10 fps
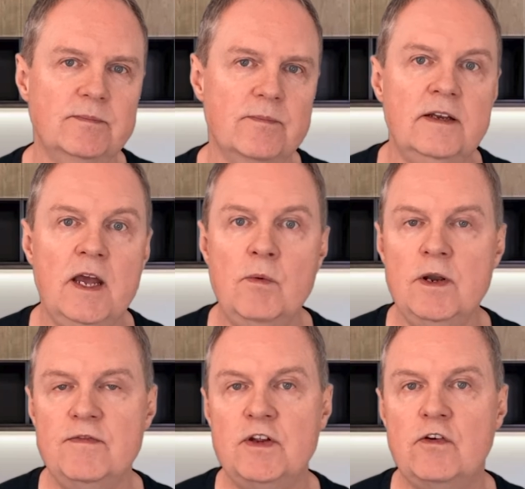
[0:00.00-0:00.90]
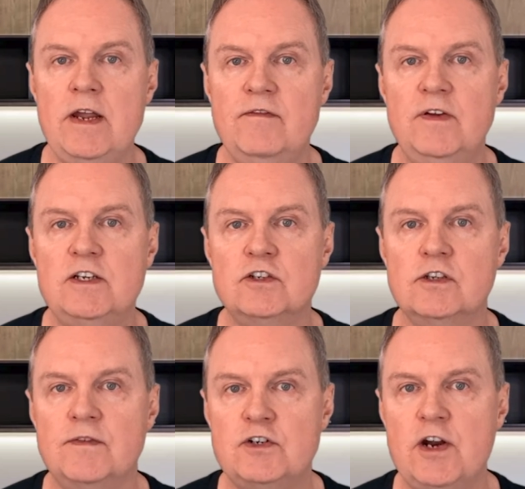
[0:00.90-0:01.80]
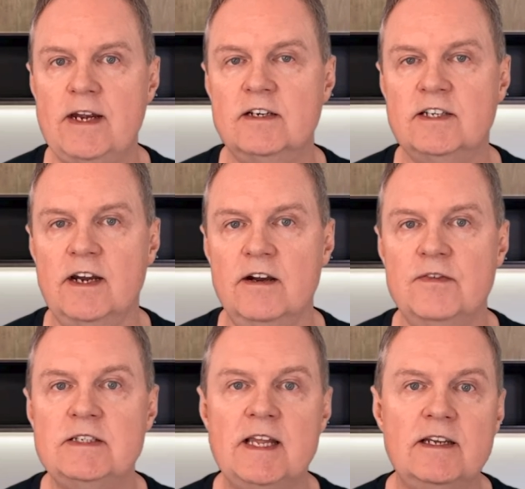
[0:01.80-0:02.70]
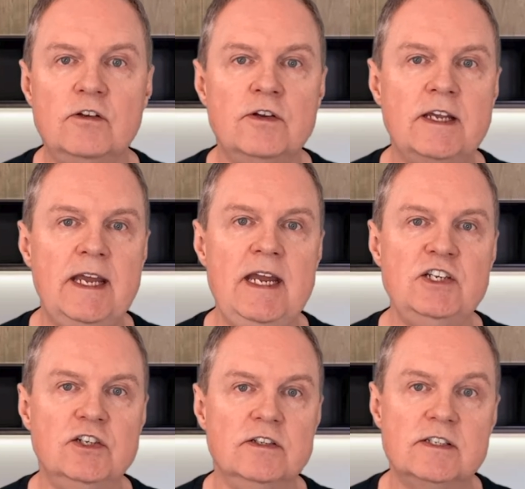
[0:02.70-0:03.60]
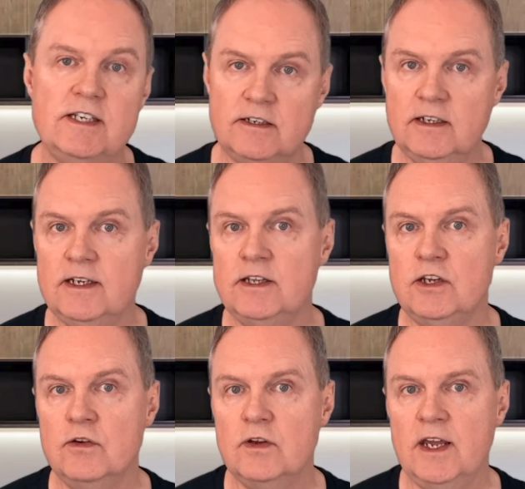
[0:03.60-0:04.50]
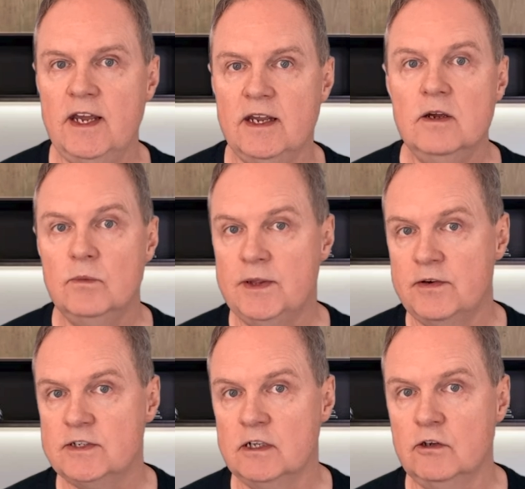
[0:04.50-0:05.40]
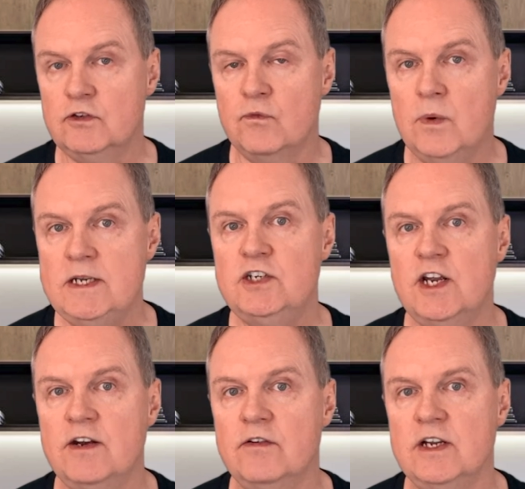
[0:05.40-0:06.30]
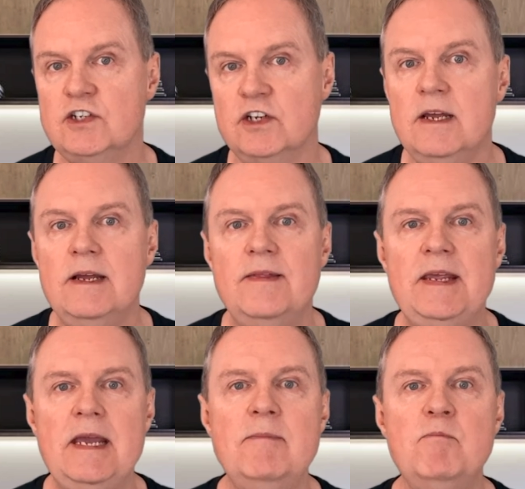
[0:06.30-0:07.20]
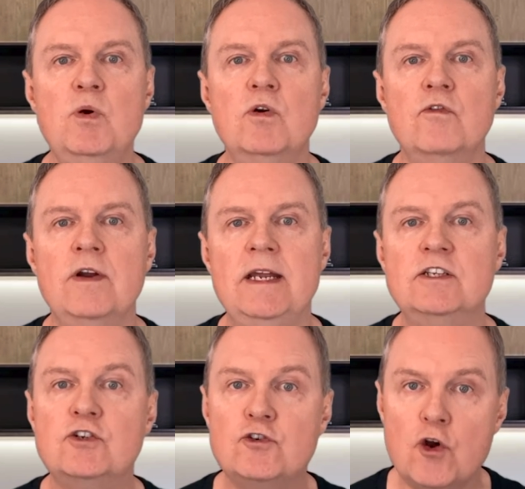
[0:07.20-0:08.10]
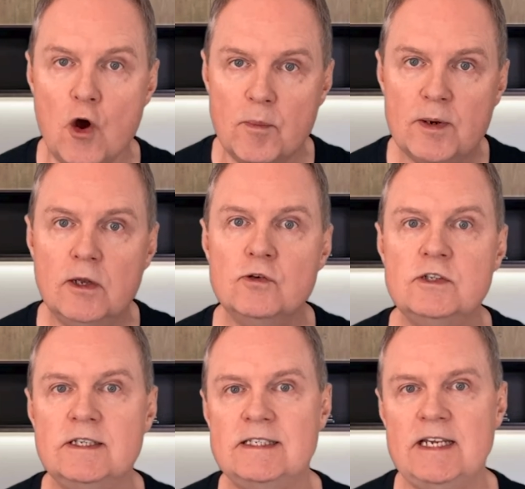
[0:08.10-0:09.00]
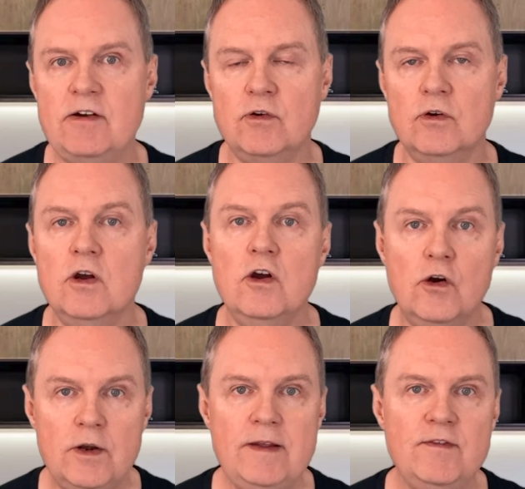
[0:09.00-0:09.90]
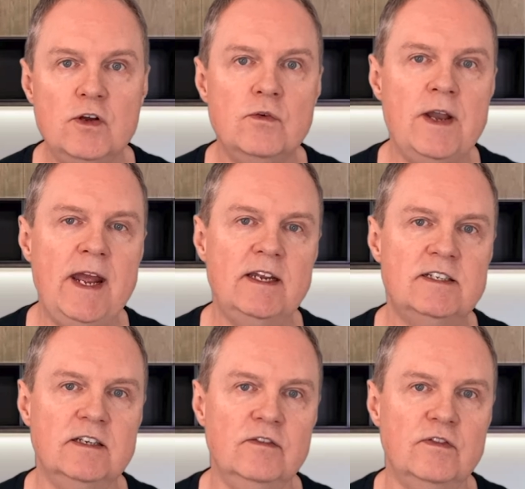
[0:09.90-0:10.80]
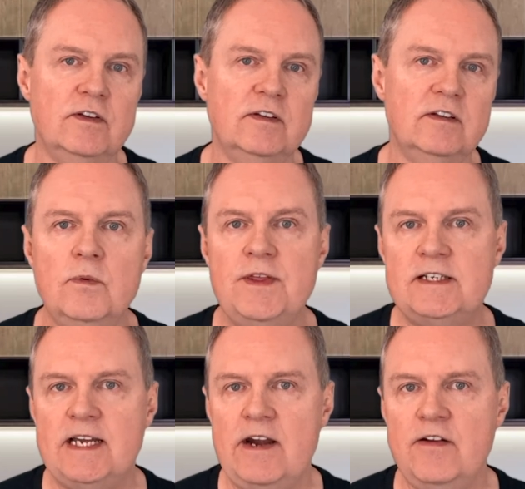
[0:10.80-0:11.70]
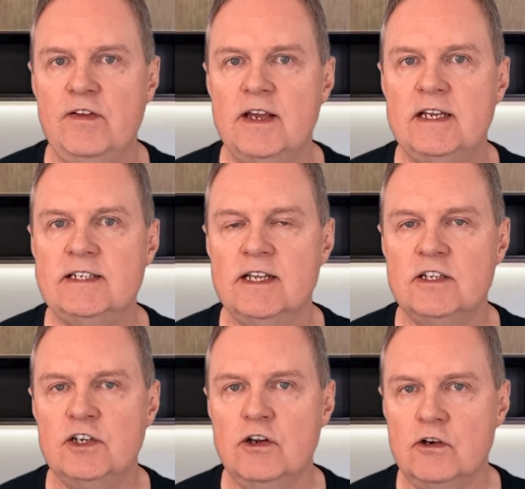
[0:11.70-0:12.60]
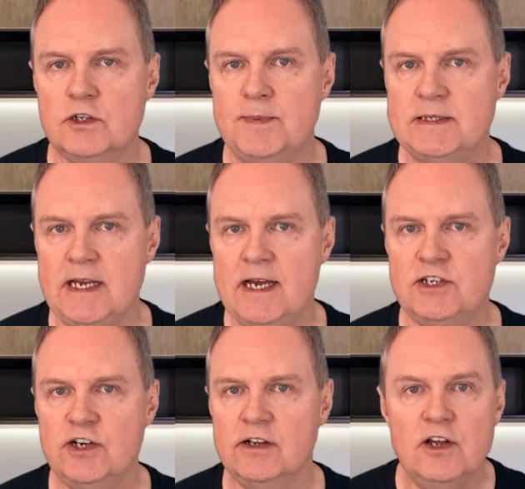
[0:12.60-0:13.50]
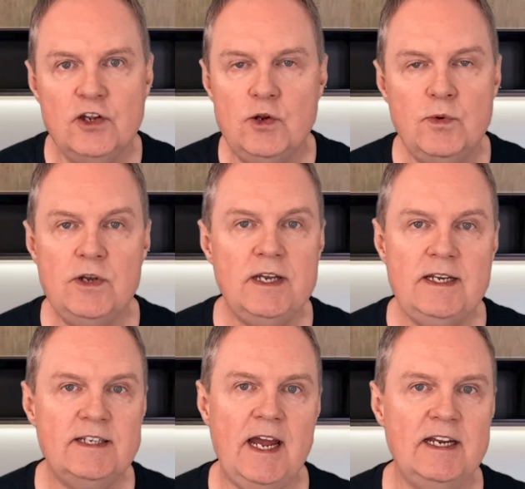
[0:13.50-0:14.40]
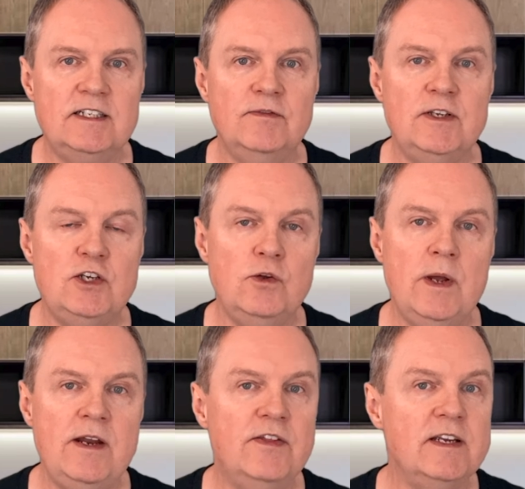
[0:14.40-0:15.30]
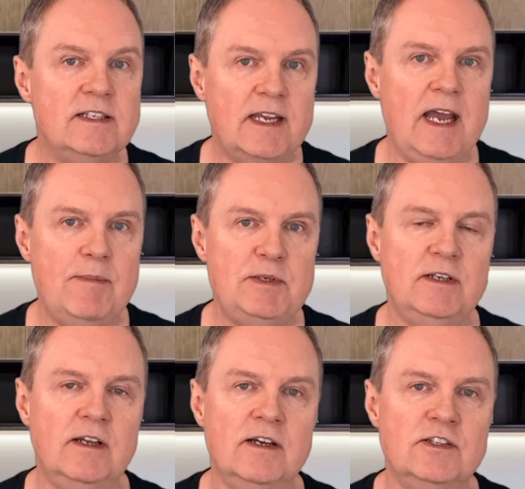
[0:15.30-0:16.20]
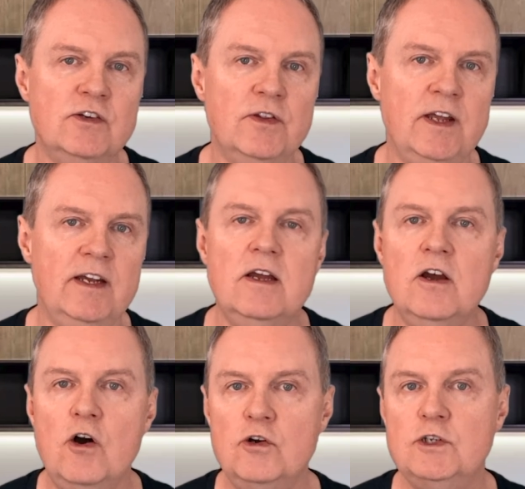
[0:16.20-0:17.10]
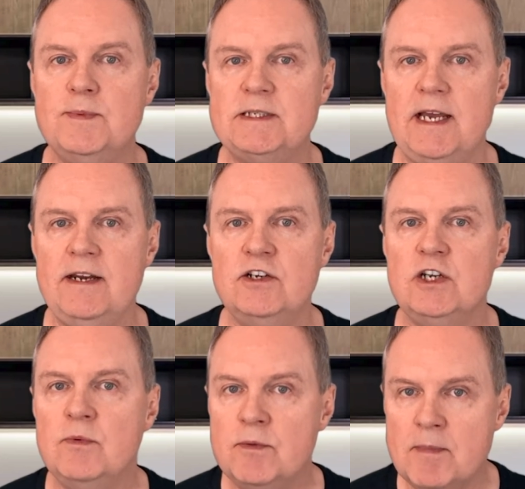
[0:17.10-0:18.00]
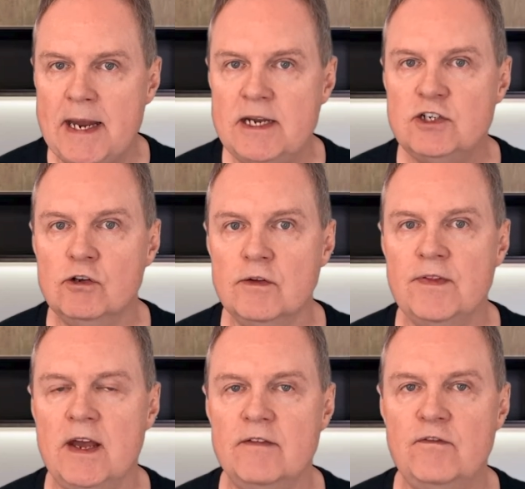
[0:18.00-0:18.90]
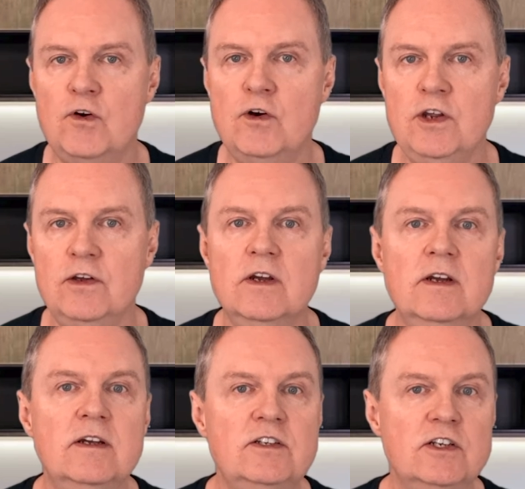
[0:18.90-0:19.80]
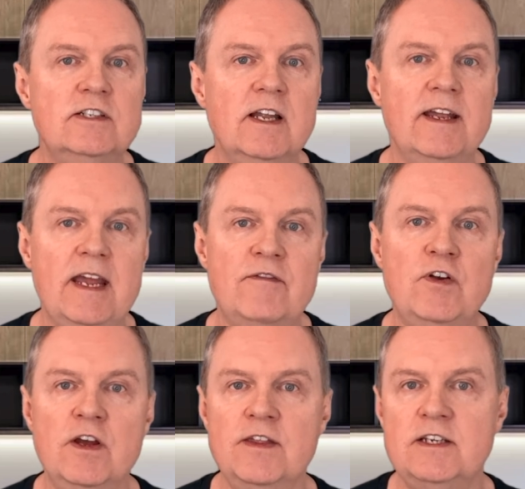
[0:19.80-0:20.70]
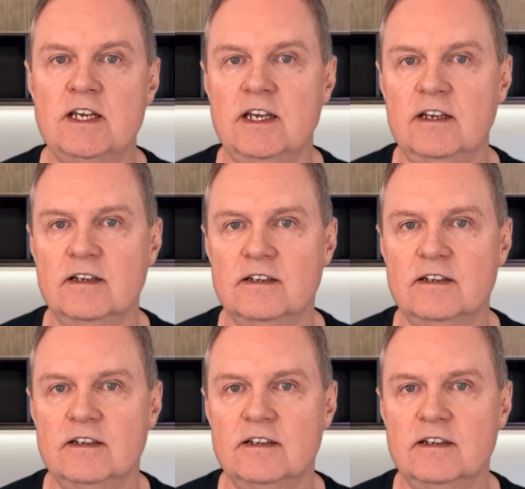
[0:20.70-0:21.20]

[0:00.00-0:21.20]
Now, one of the great features of a tracker tariff is that on occasion, certainly in the UK, when there is a lot of wind generation, the import rates drop close to zero or even go negative. With a tariff like Intelligent Octopus Agile, you wouldn't need to actively do anything to capitalize on that. Octopus Energy would manage all of that for you, just like every other day.